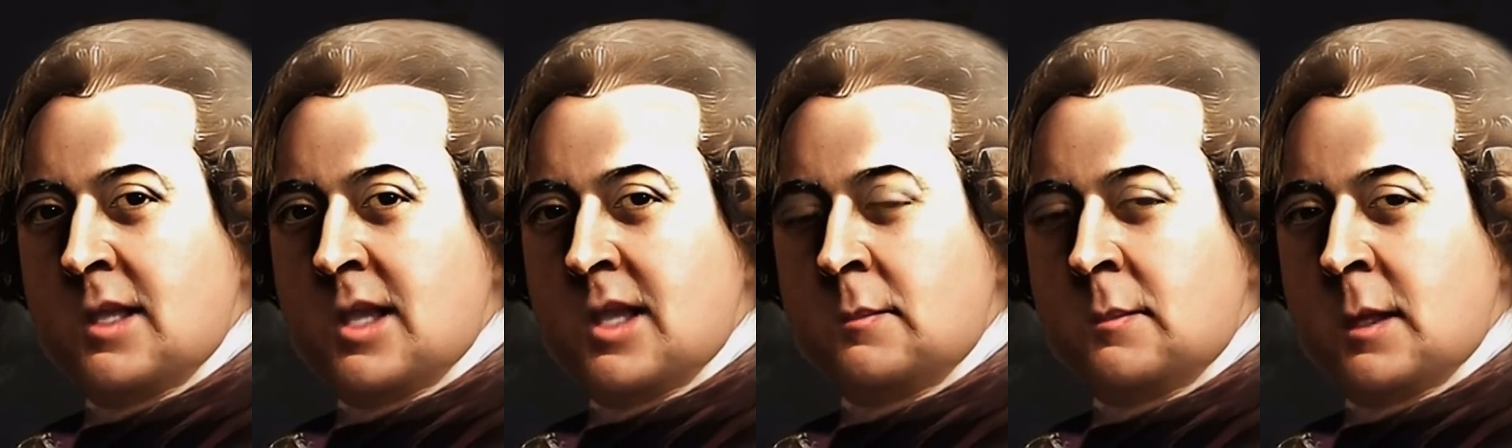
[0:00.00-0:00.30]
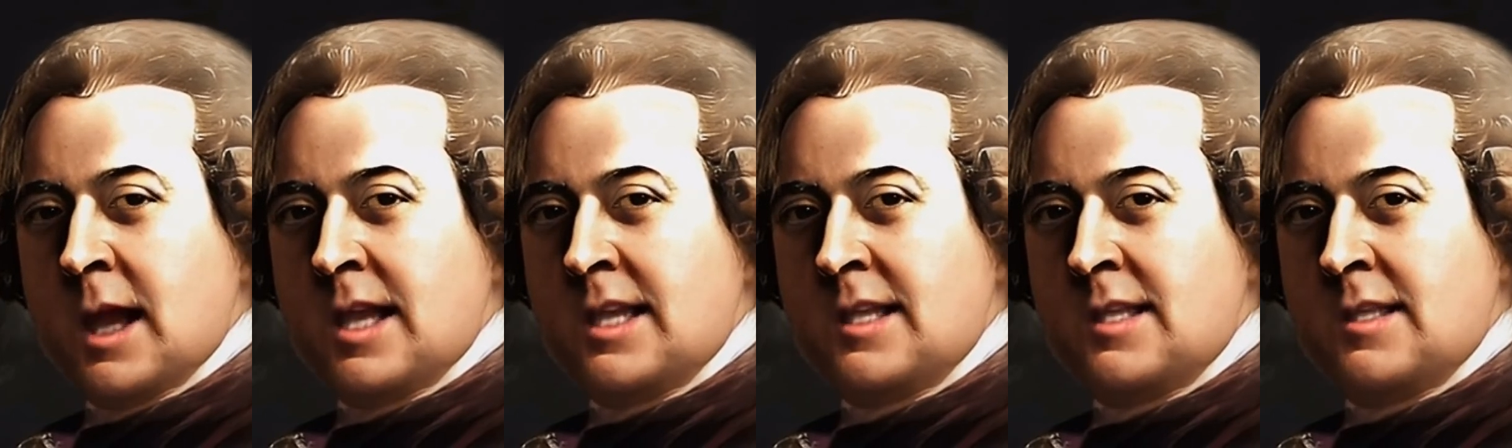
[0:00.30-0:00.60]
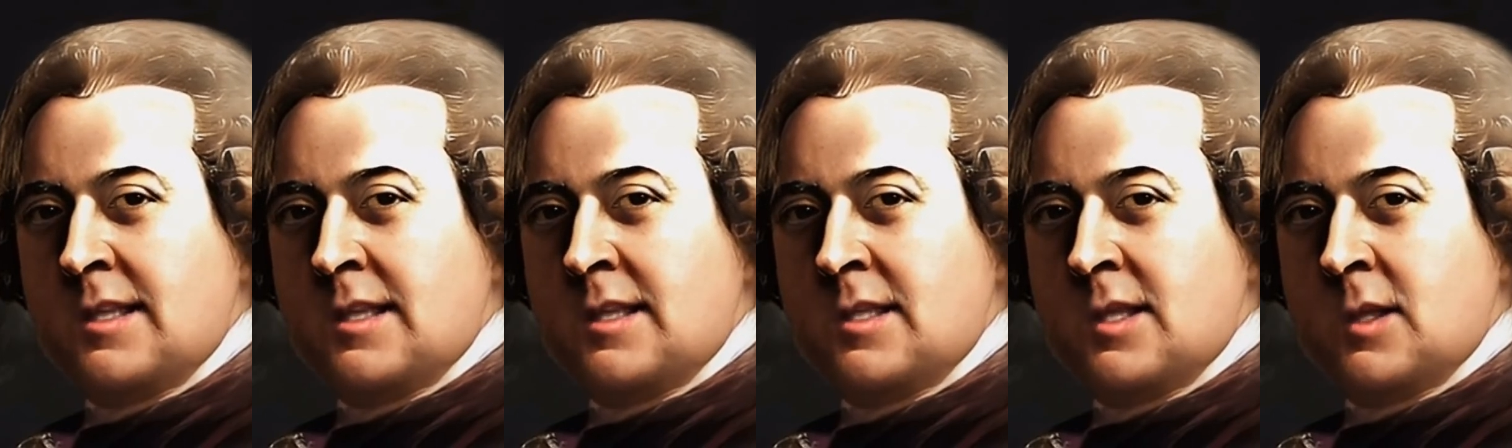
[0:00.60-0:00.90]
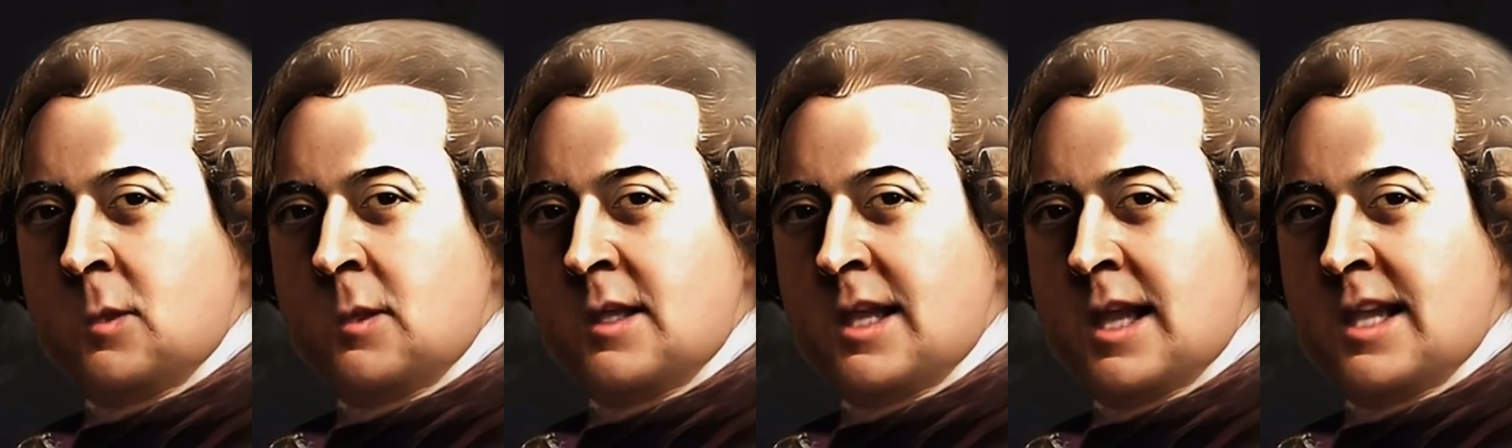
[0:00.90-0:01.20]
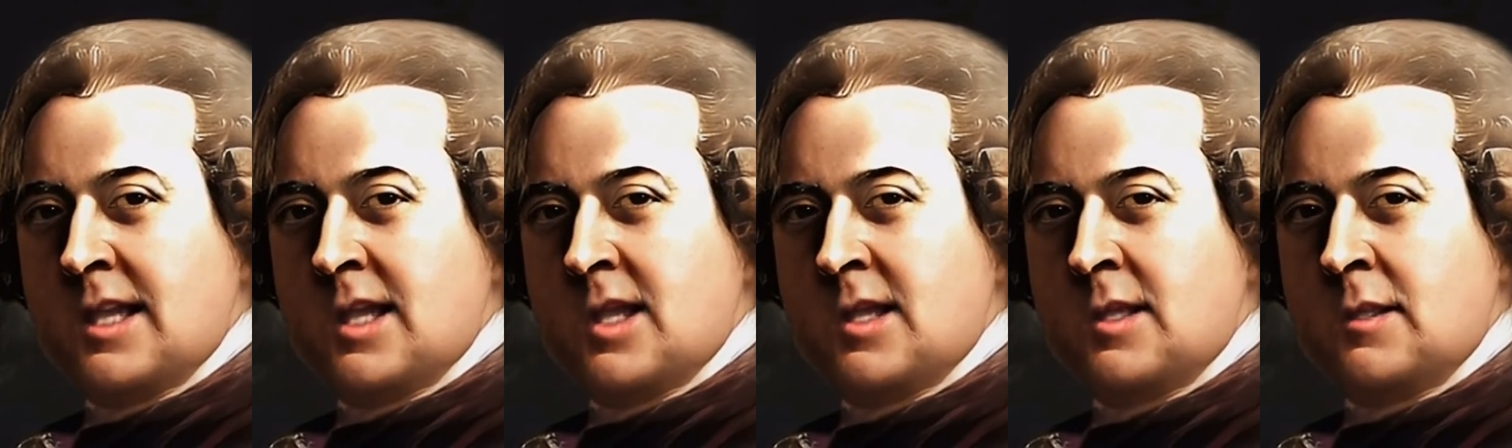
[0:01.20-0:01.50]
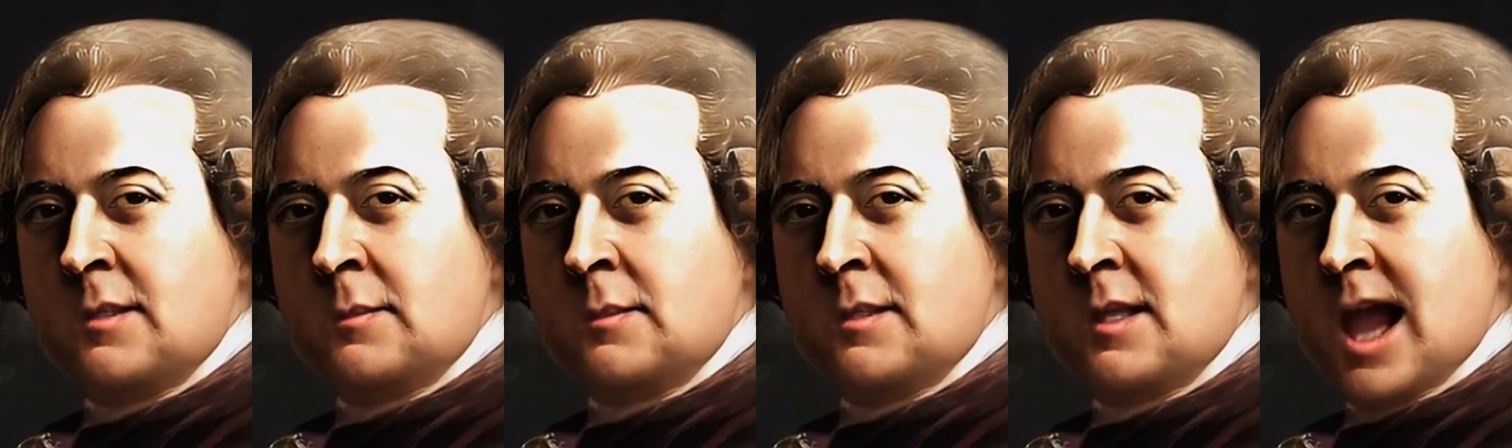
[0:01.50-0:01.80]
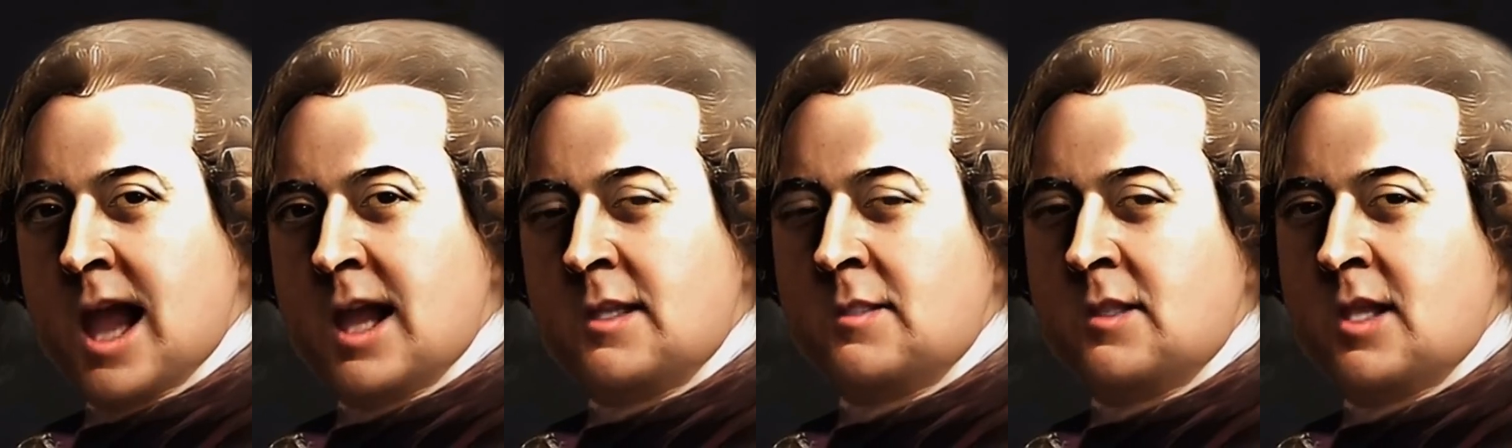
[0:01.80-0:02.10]
Madison's to election, I
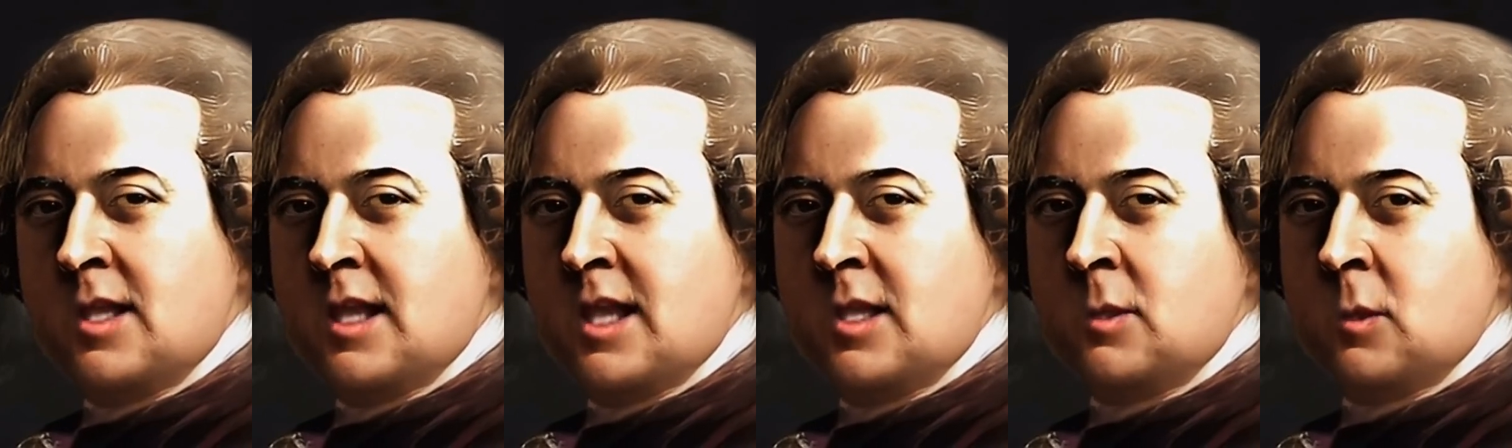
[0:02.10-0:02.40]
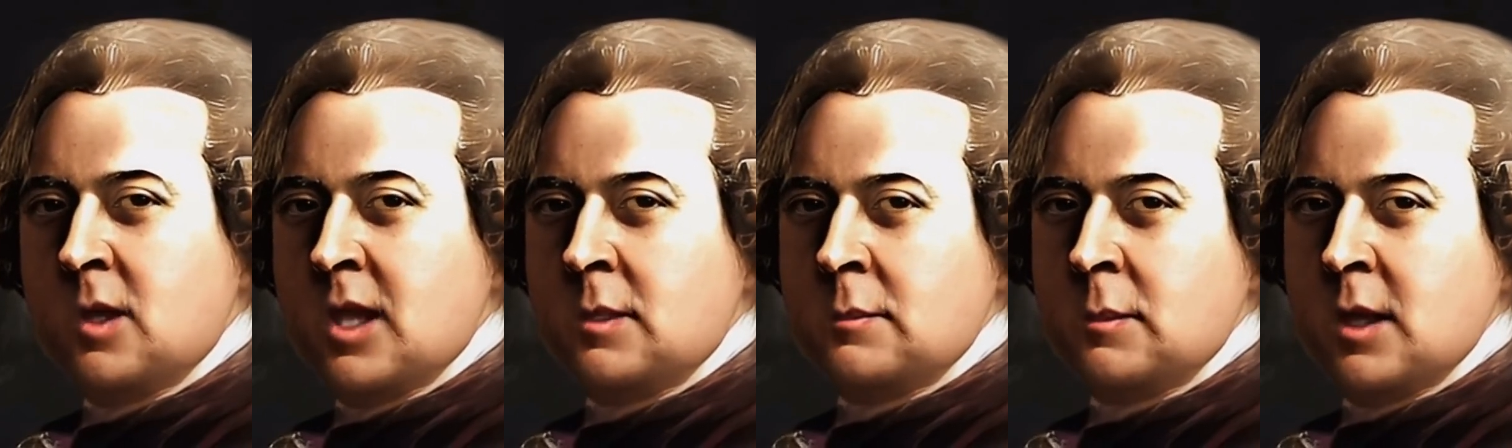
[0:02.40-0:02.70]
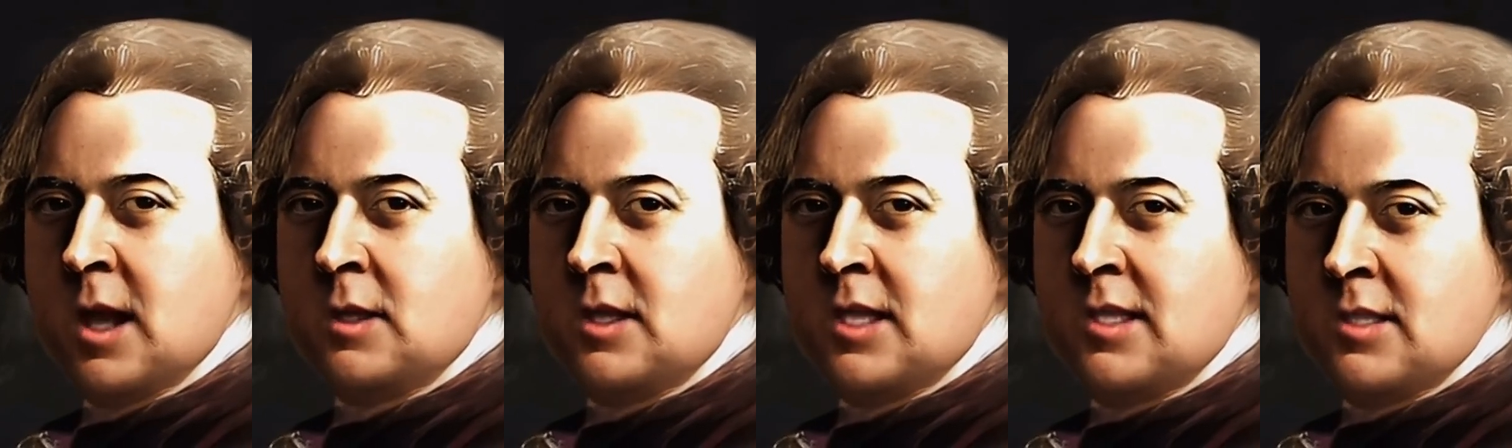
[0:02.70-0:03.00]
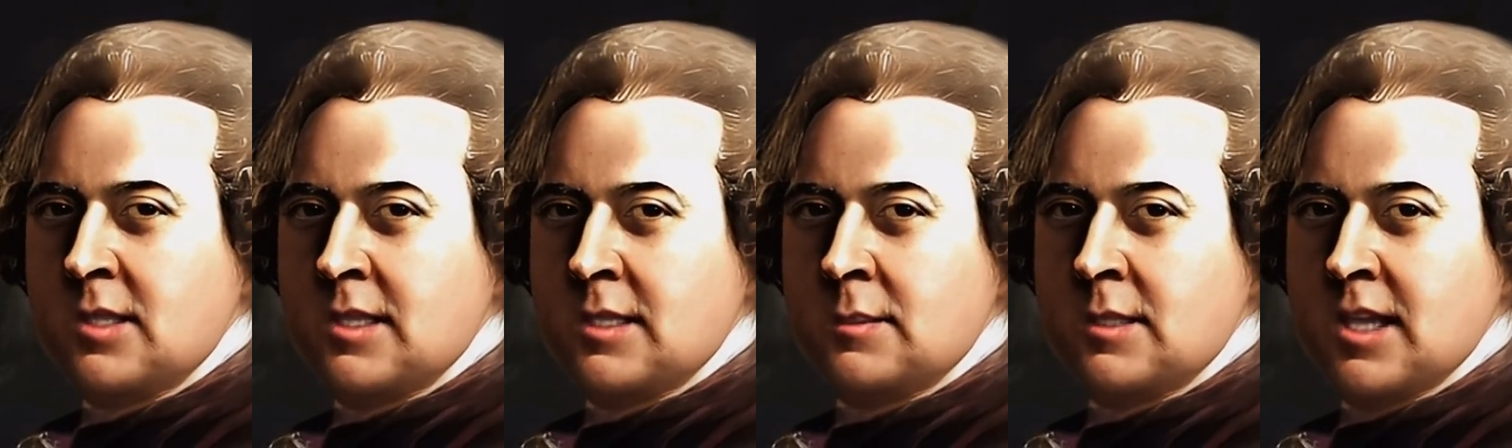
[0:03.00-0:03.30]
fear it will embarrass,